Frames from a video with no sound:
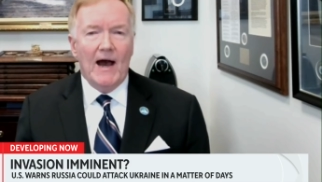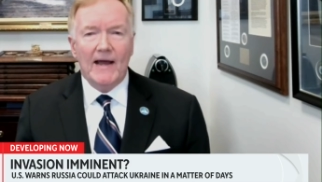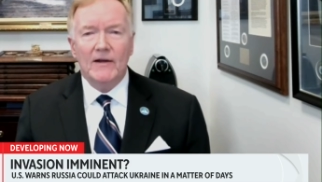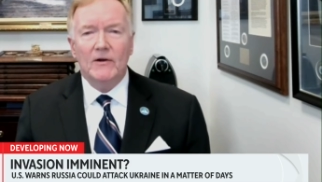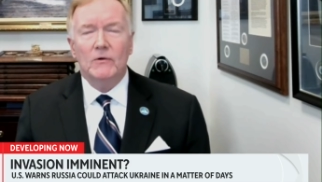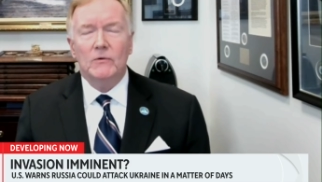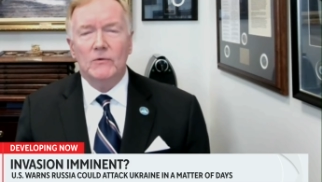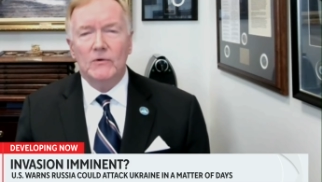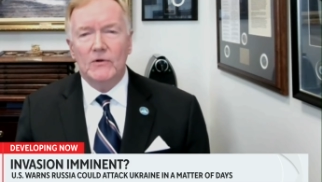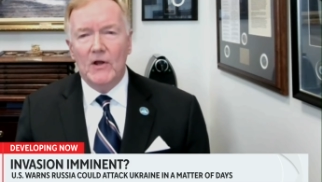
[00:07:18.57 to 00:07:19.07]

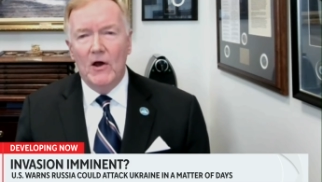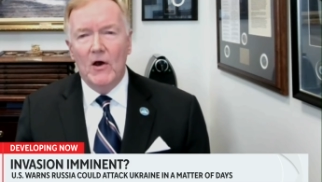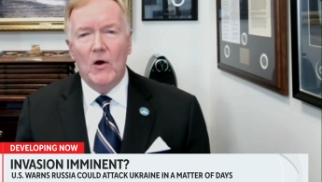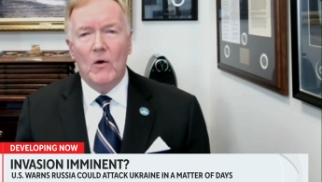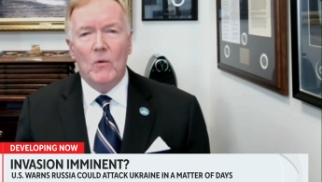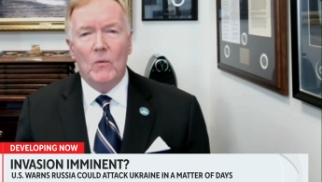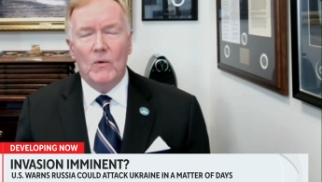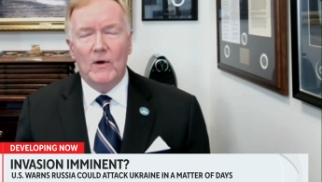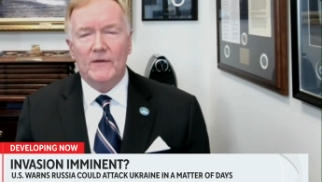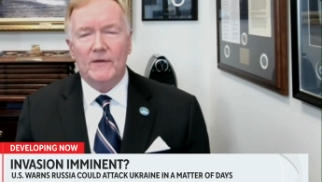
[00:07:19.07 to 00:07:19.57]
I don't
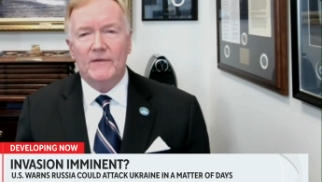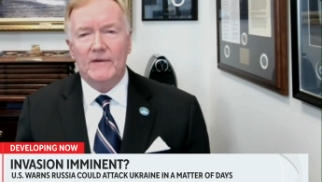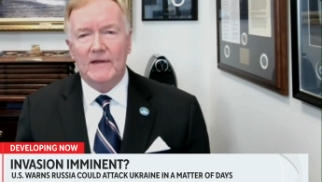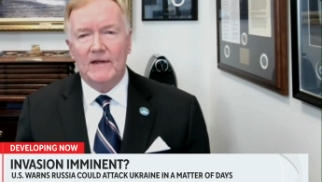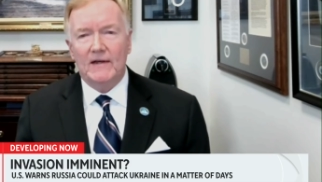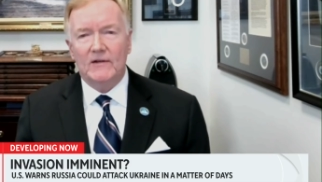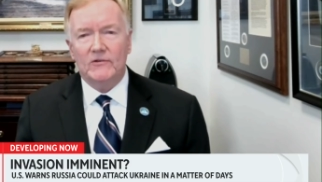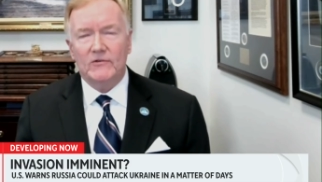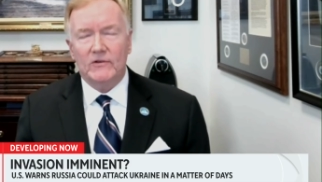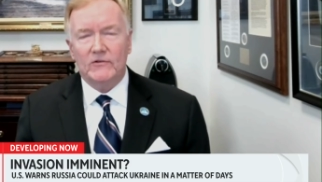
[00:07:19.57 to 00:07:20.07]
know what
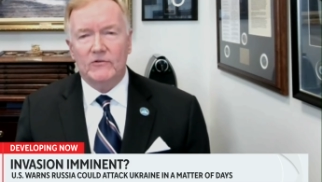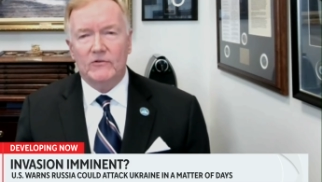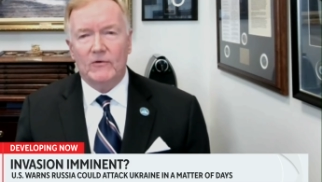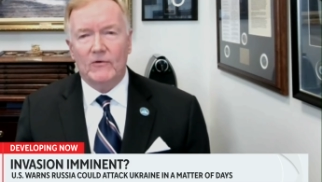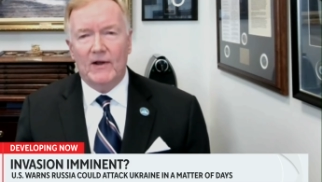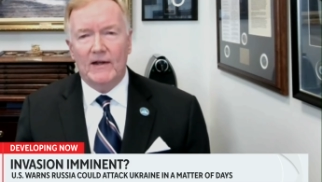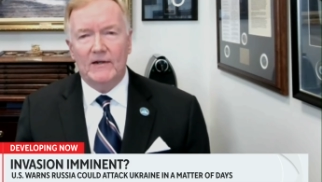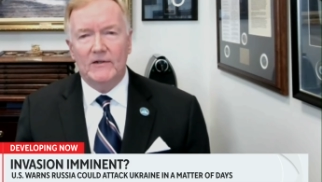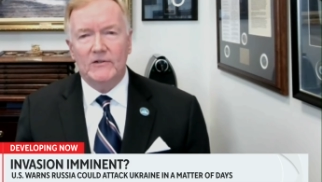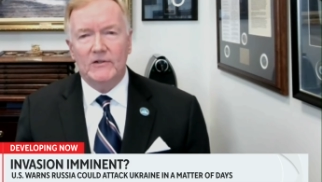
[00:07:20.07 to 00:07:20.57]
the exit
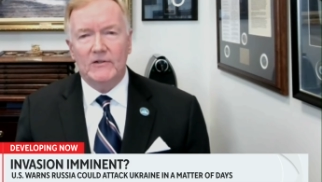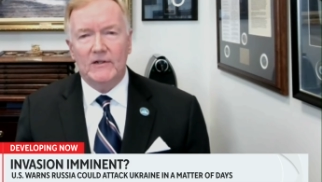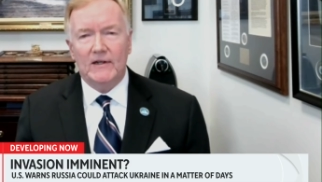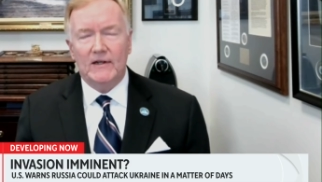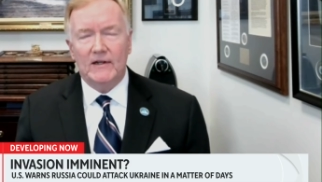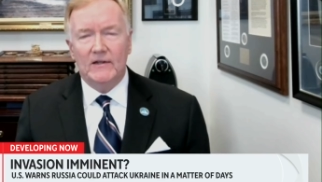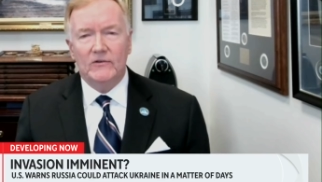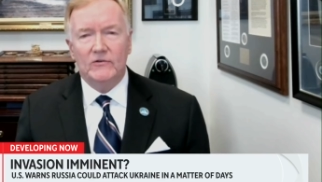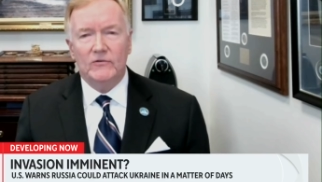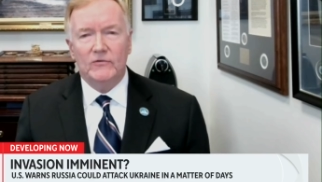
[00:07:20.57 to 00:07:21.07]

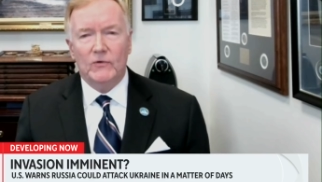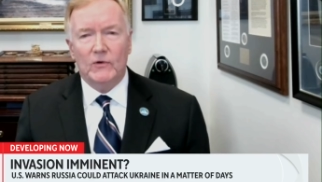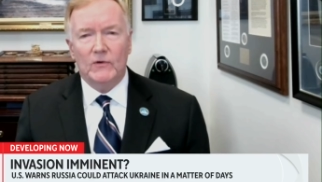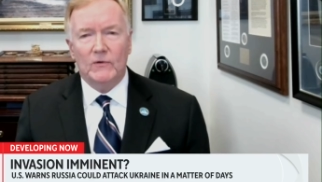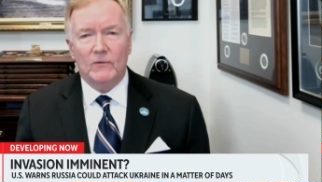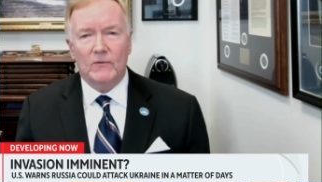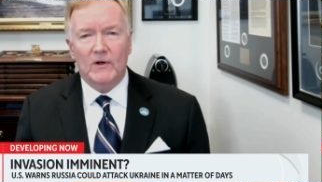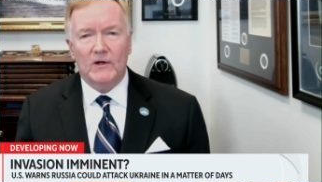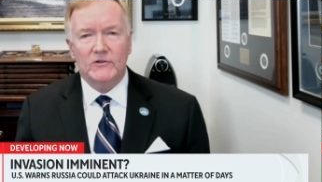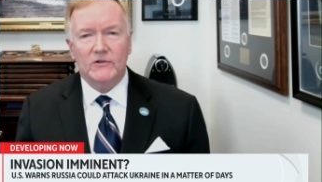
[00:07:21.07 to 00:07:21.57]
strategy is
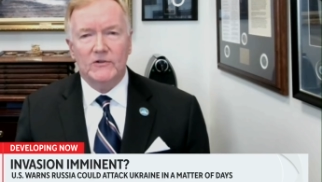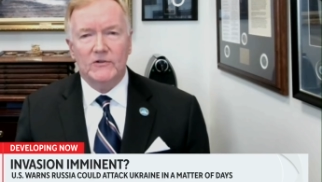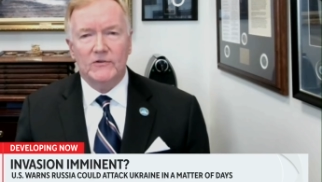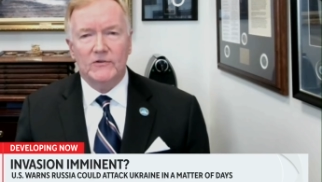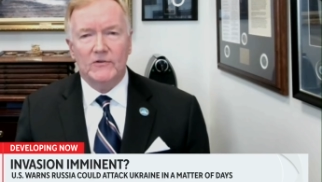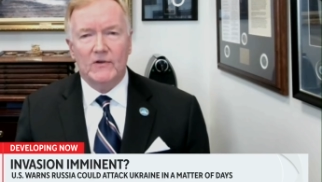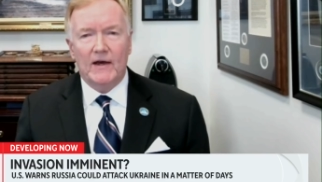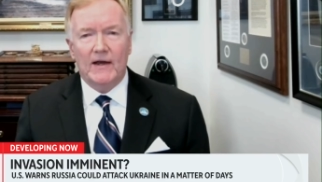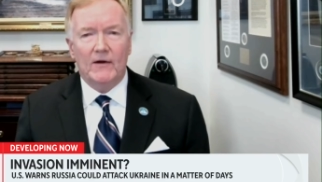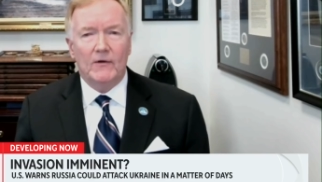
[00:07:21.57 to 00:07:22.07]
for the
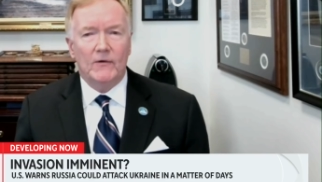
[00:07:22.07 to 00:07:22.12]
Russians.